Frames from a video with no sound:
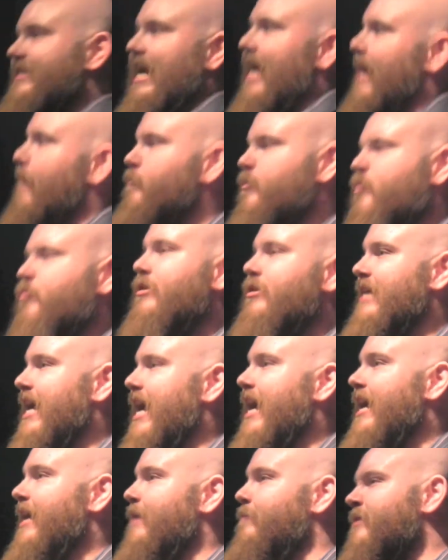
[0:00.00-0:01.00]
dames were
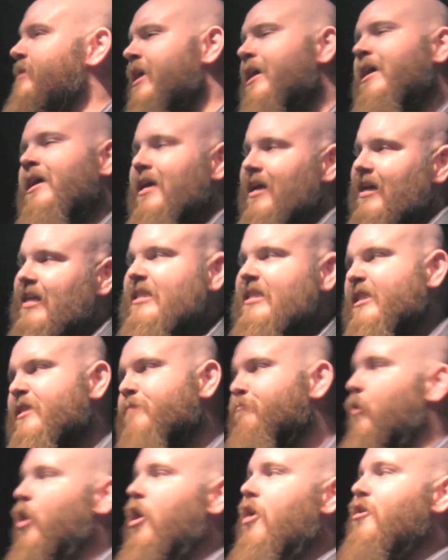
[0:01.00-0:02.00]
dames. Get
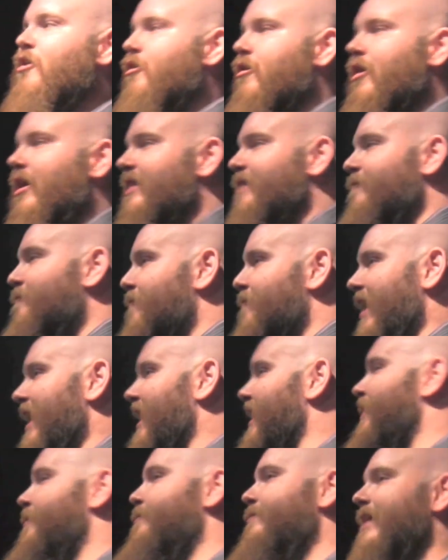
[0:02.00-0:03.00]
smarter around the
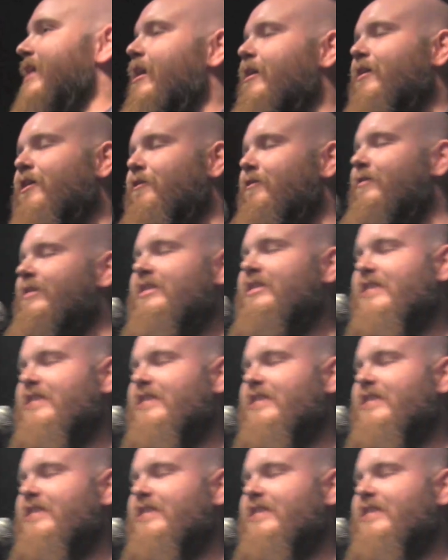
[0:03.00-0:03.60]
family without going to